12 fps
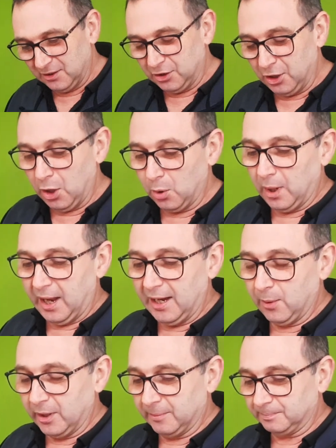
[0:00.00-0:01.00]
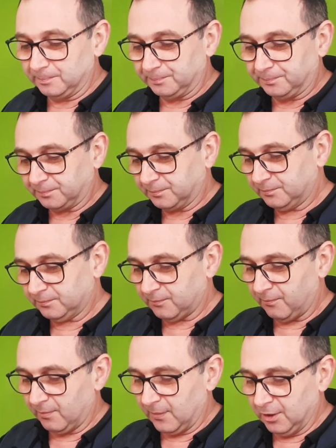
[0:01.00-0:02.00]
So anyway,
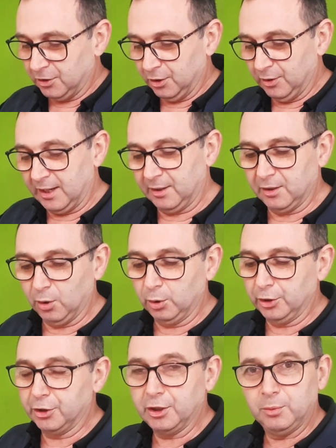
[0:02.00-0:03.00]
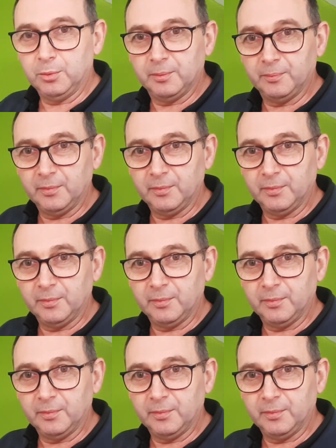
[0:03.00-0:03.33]
so then all you do